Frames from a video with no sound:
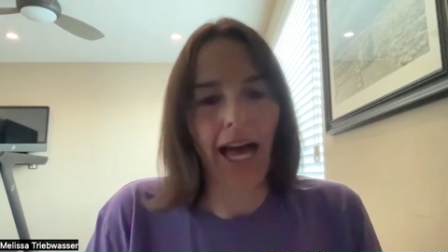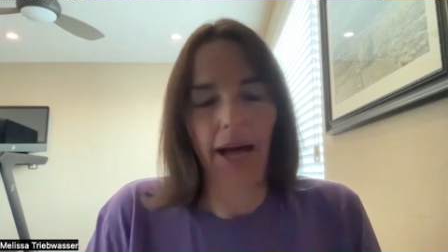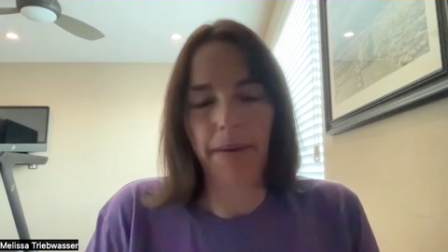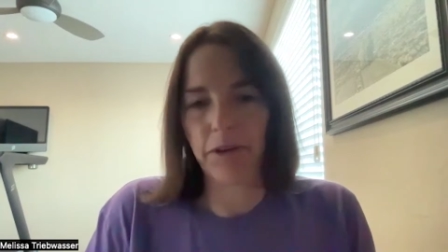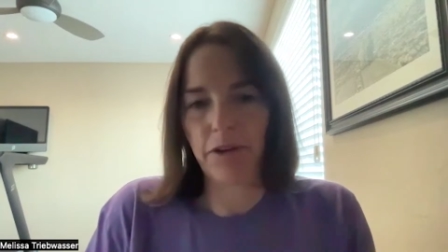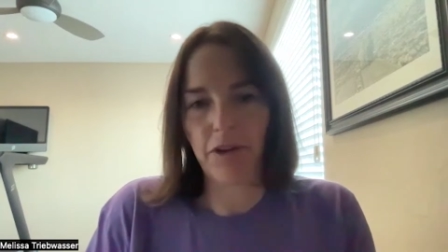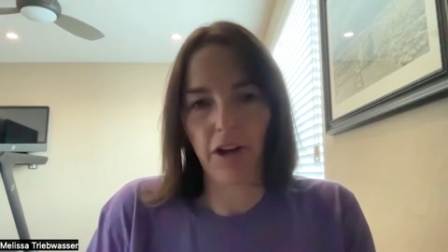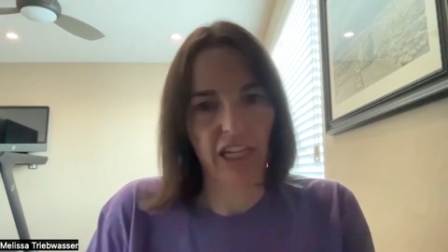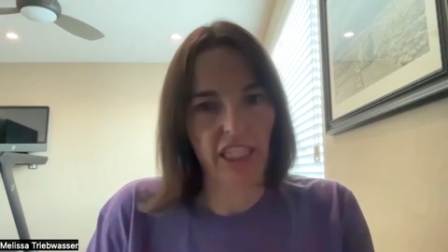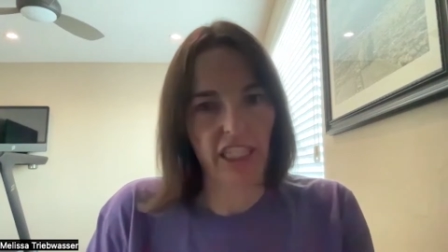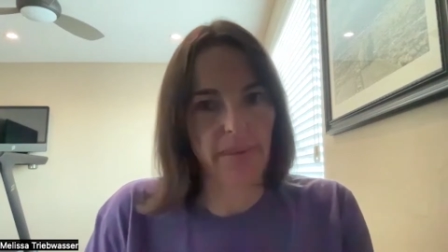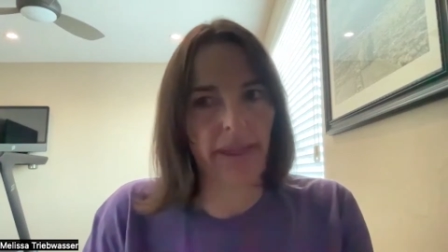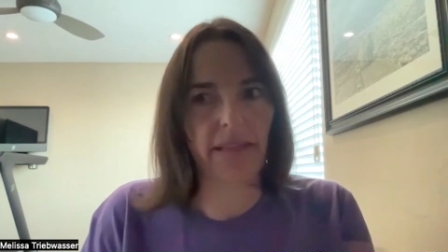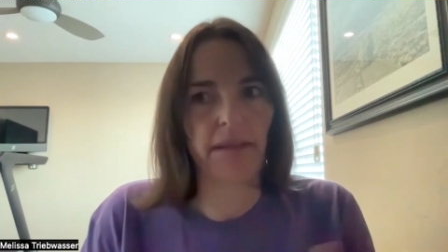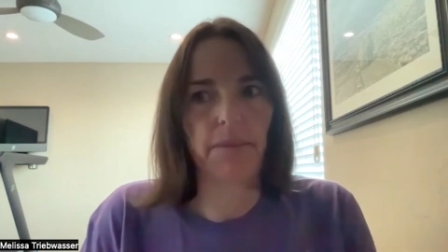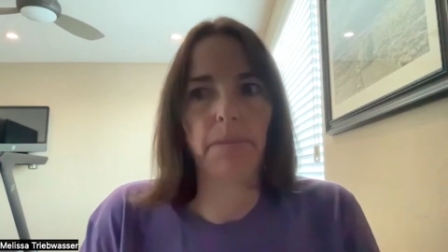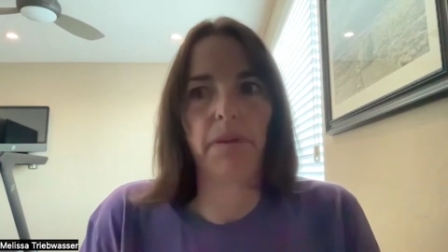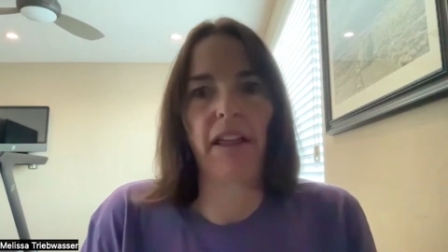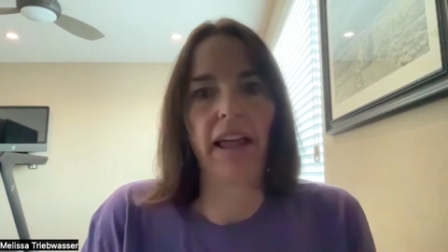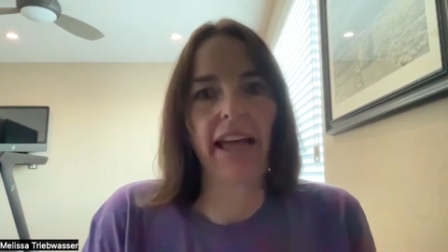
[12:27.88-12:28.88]
Um, you talked yeah. about
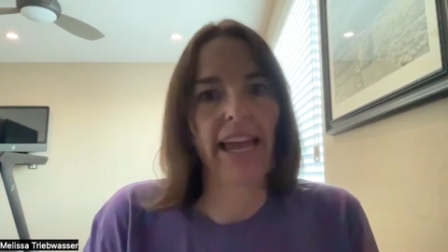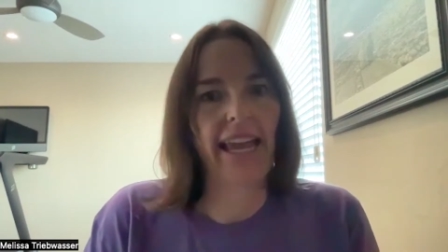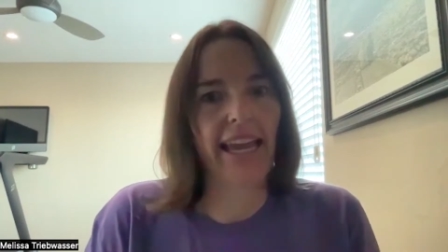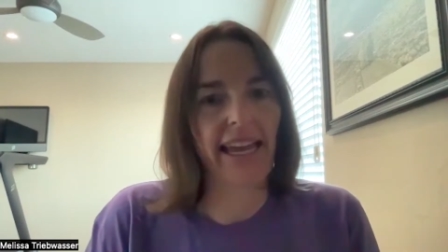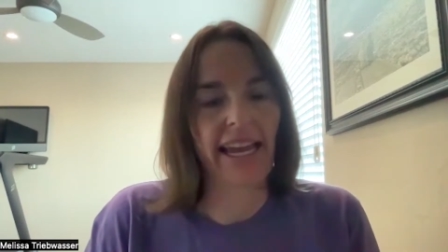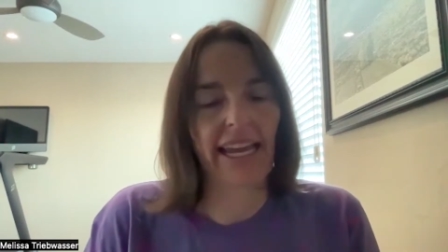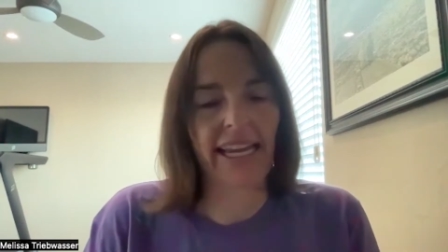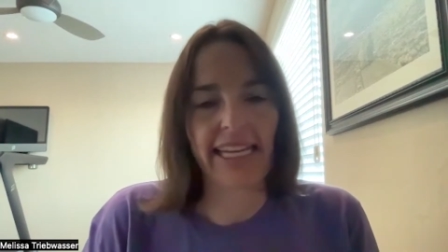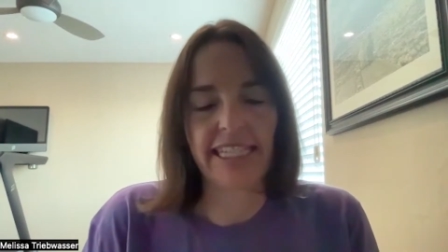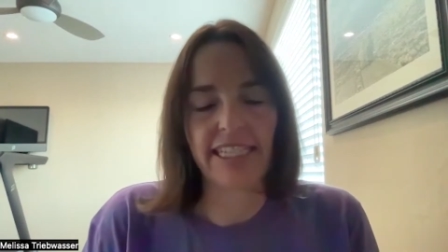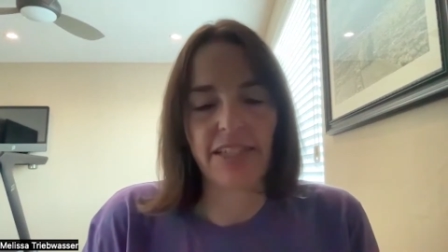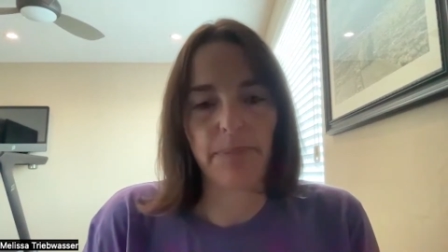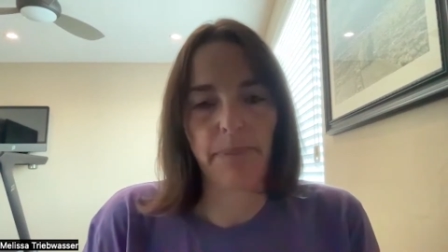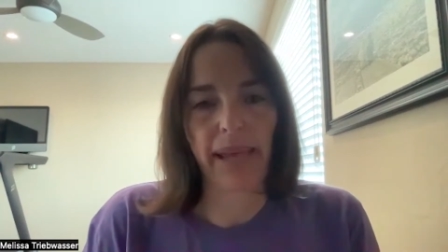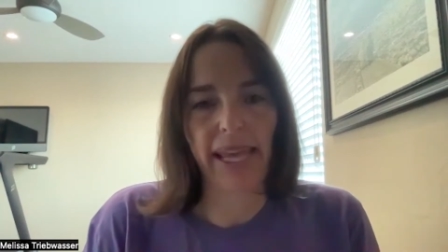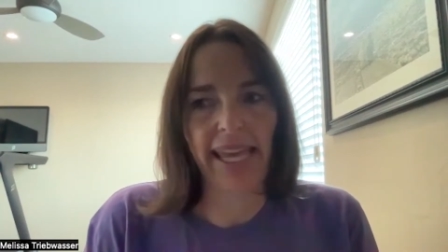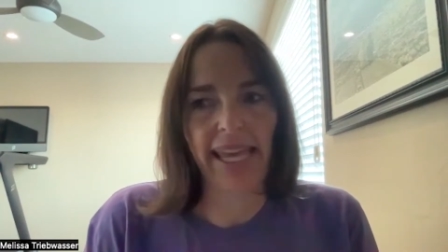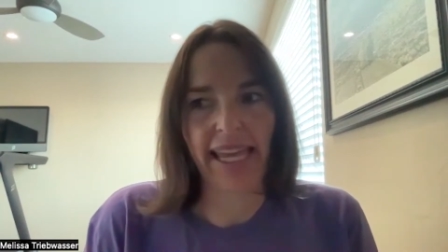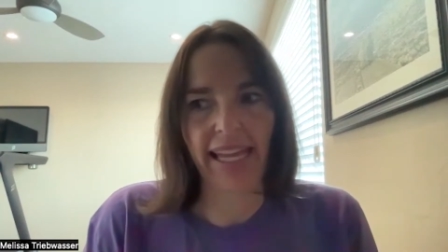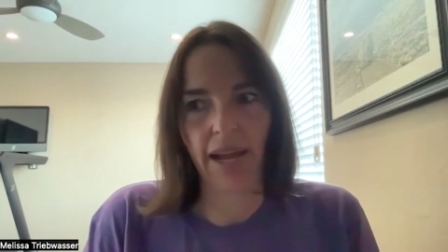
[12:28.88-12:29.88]
the play against
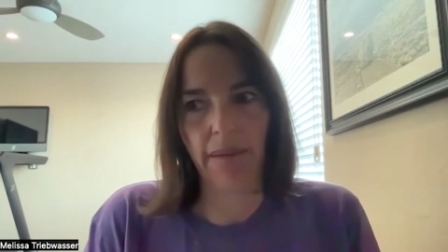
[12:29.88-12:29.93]
Pitt.